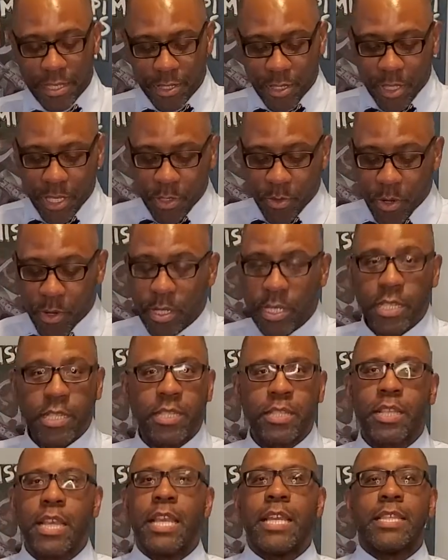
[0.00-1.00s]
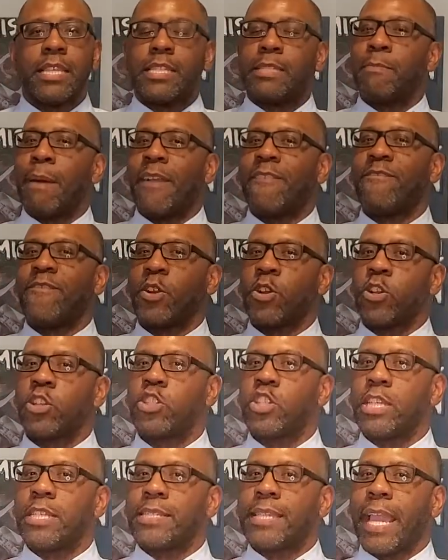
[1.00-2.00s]
So this is my
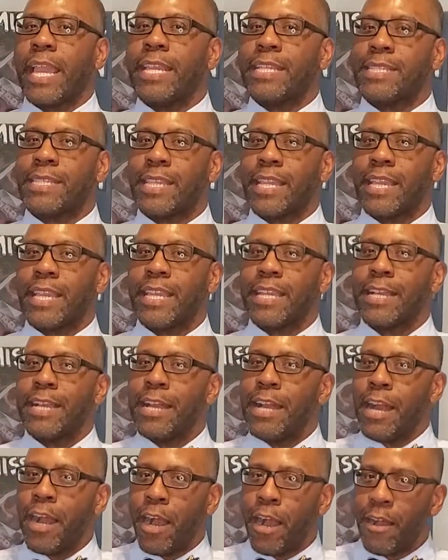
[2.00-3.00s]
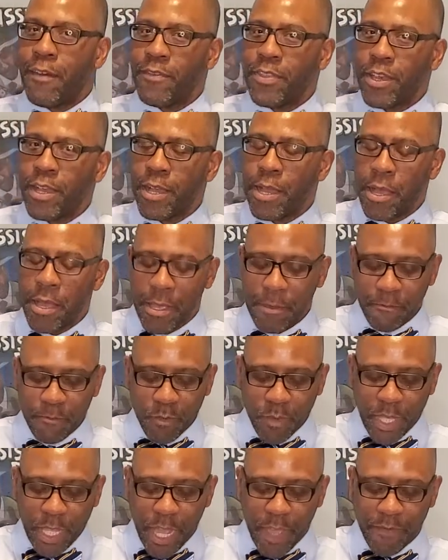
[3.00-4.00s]
virgin tasting of
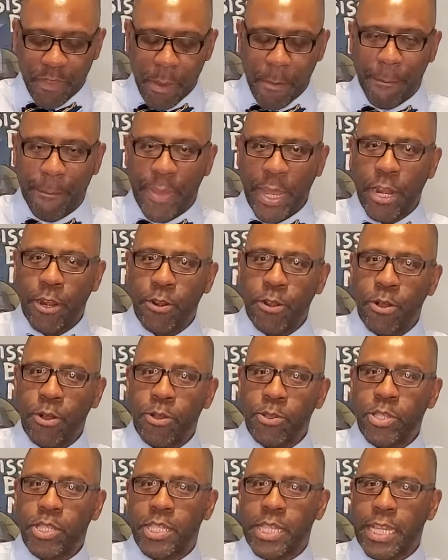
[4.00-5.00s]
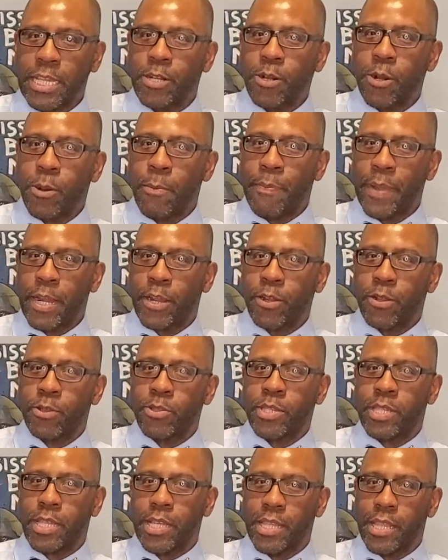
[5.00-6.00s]
the barrel, single barrel
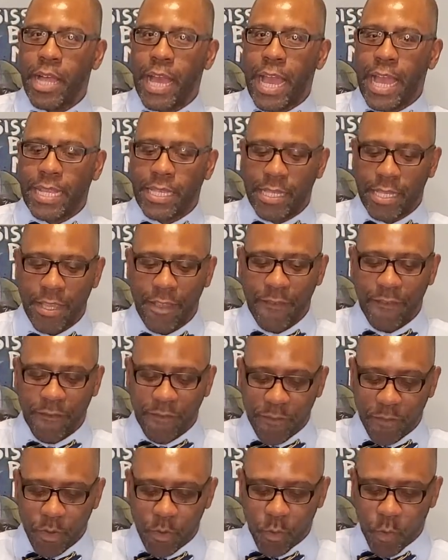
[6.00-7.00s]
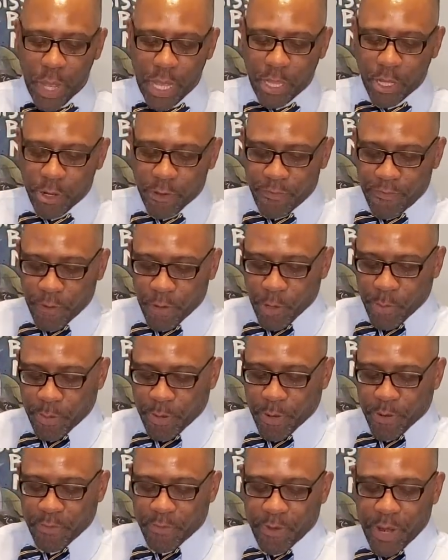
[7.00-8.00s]
select Weller
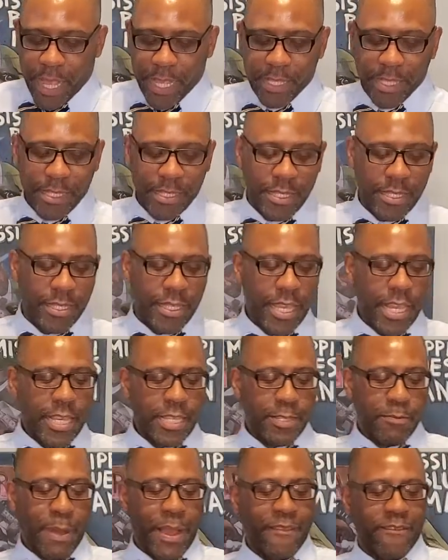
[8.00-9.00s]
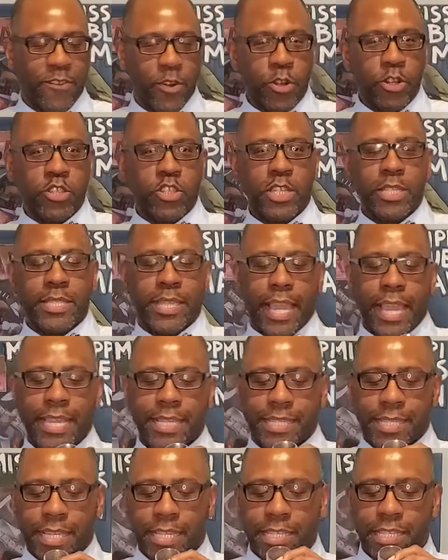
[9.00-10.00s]
Foolproof, right? This is my virgin
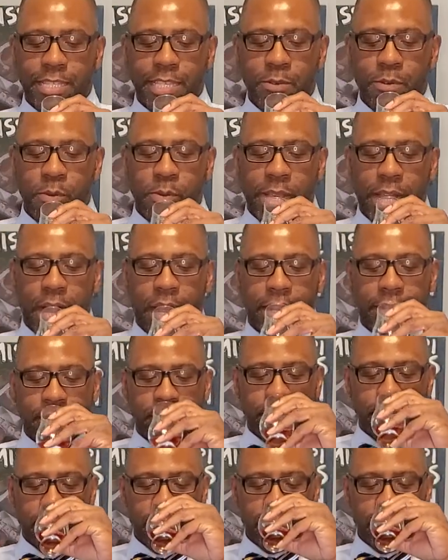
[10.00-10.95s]
tasting. Let's see what we got here.